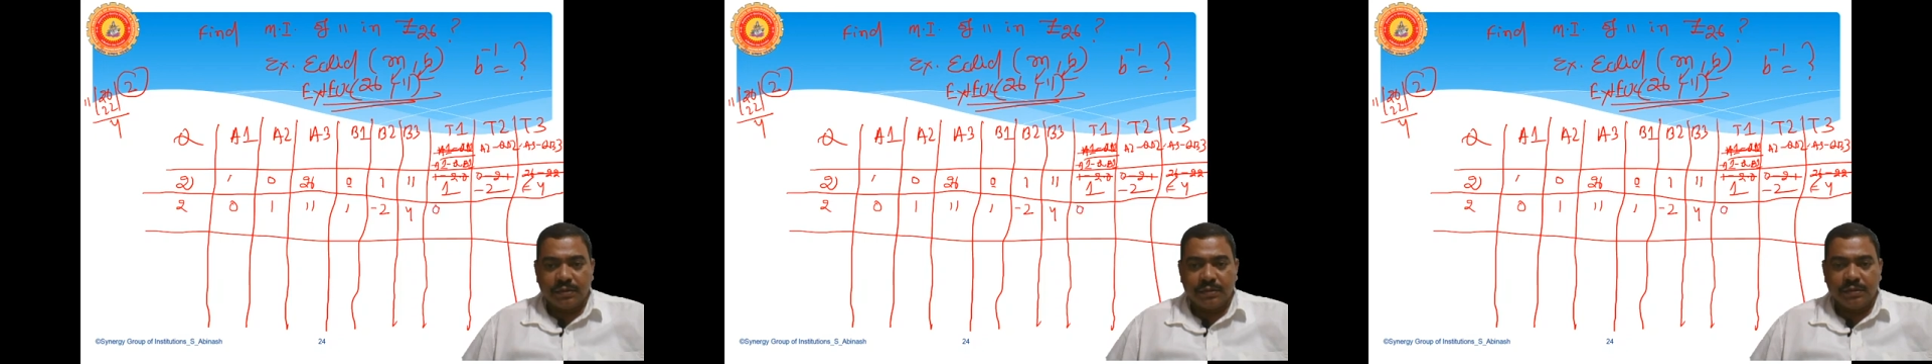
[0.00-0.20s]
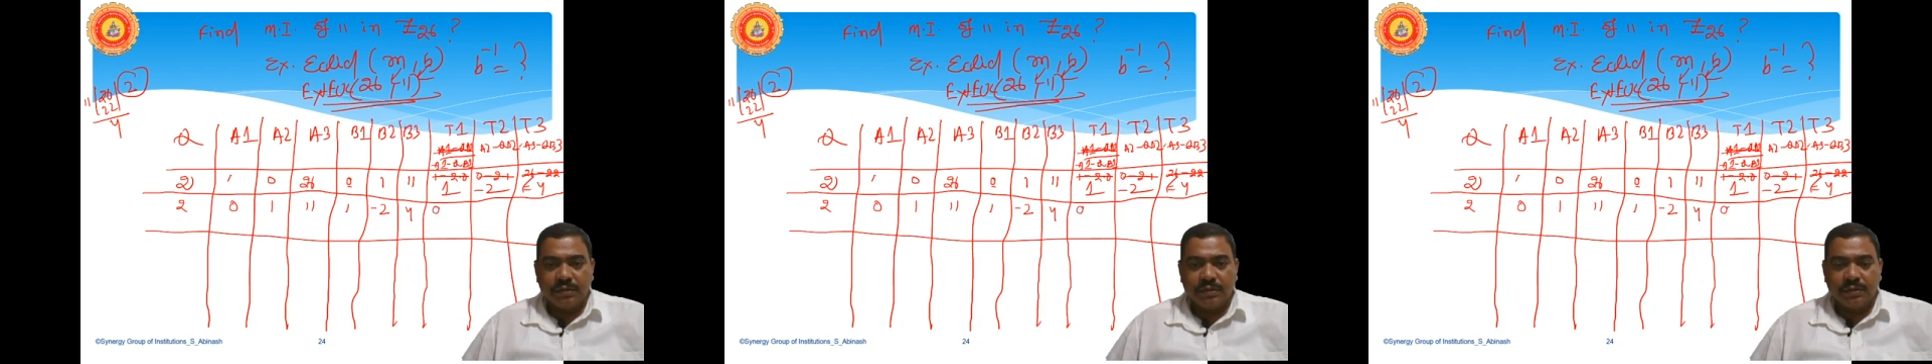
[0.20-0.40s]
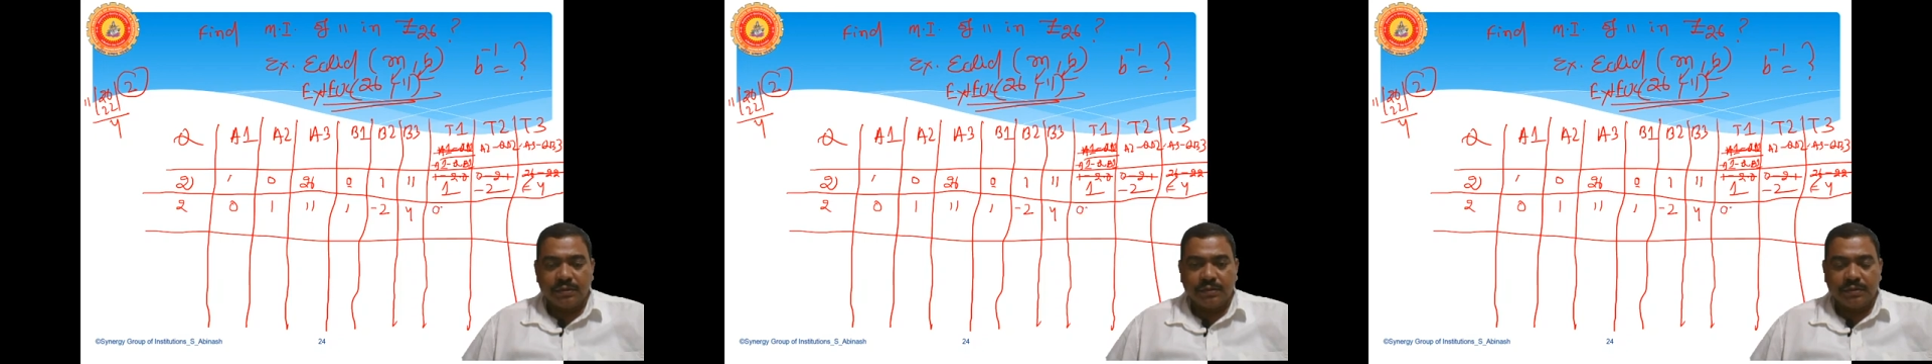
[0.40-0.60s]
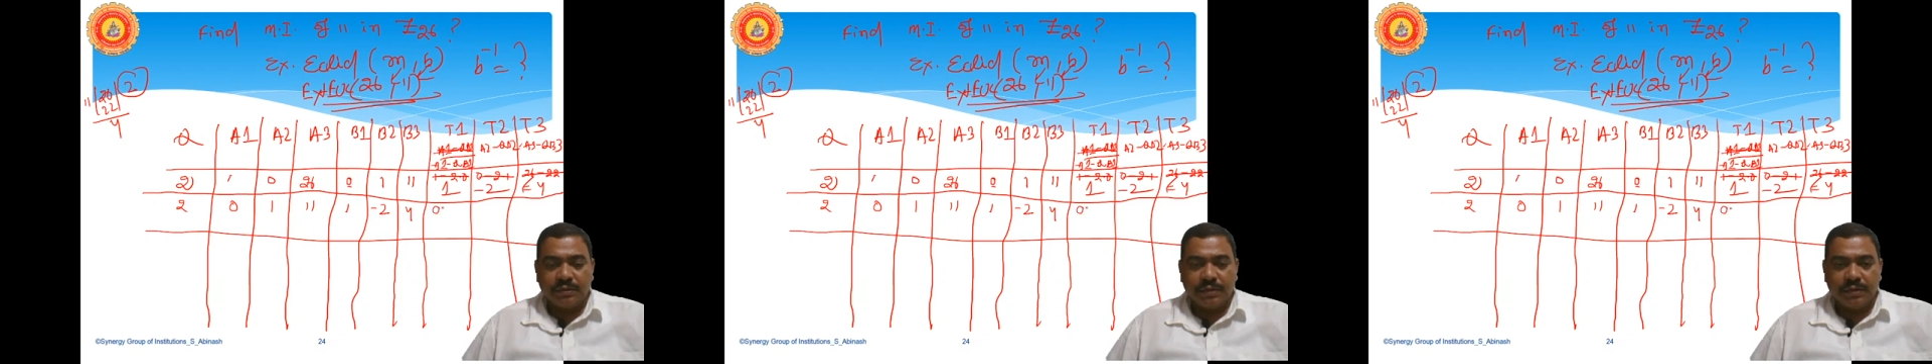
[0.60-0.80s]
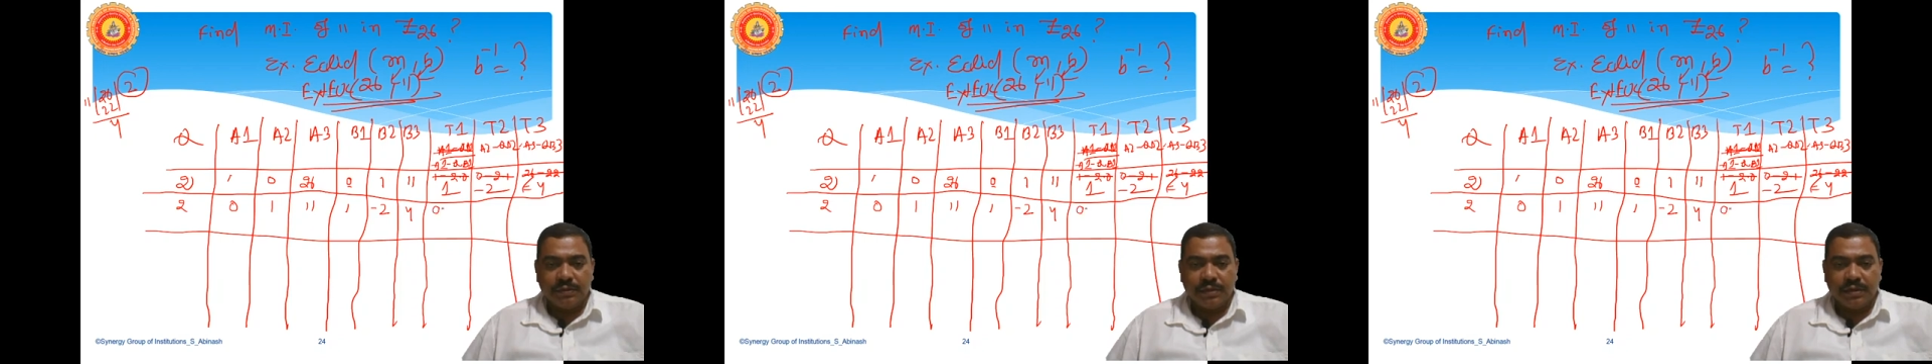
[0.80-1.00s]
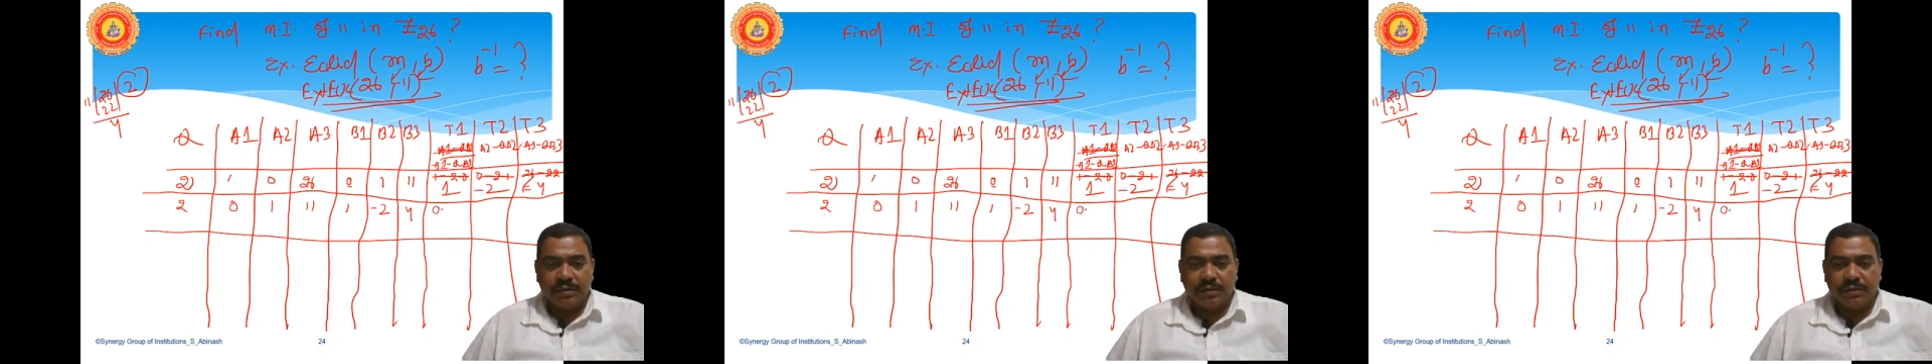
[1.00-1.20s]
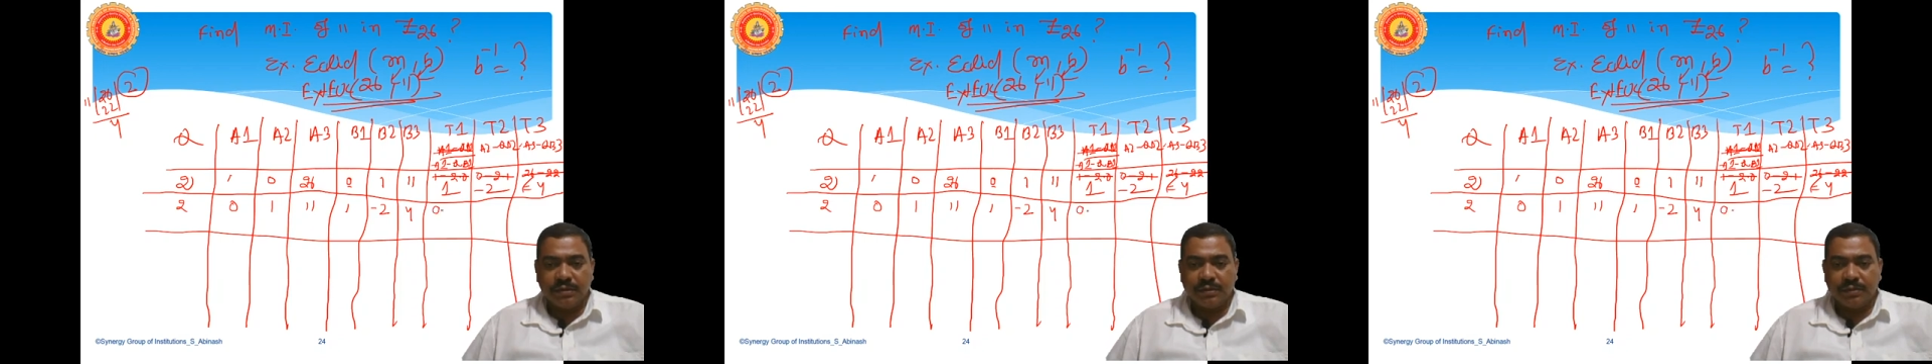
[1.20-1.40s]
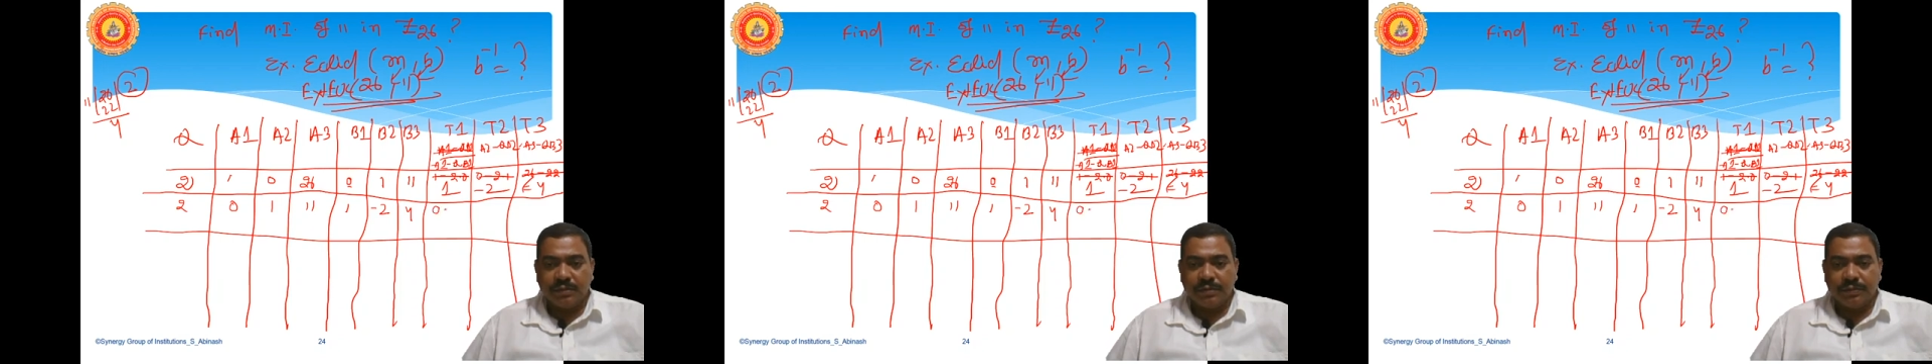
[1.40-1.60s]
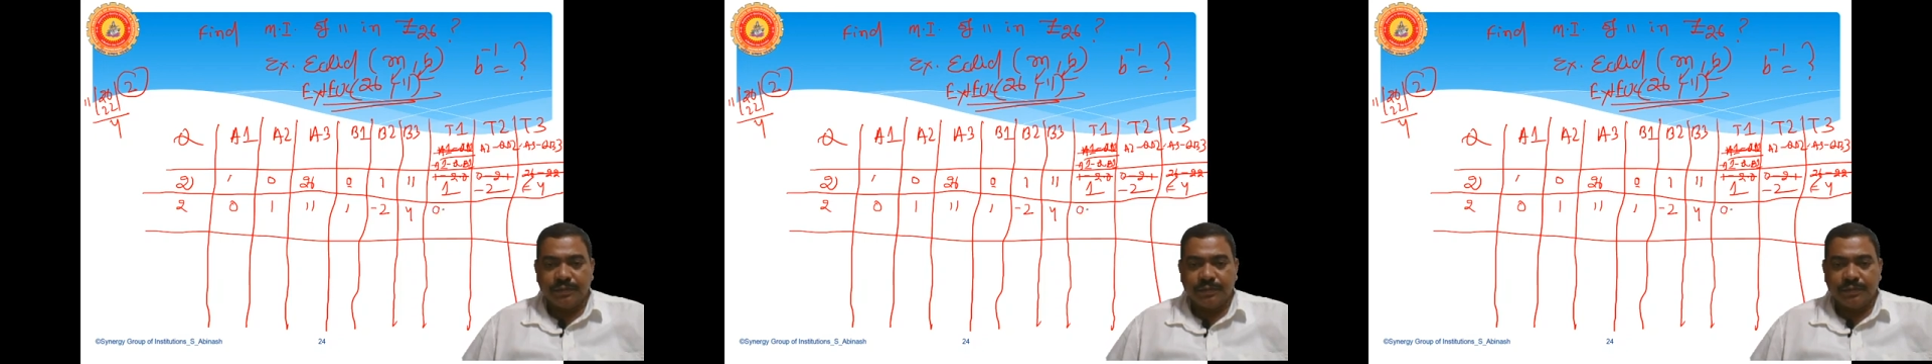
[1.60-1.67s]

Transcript: 0. A1 is 0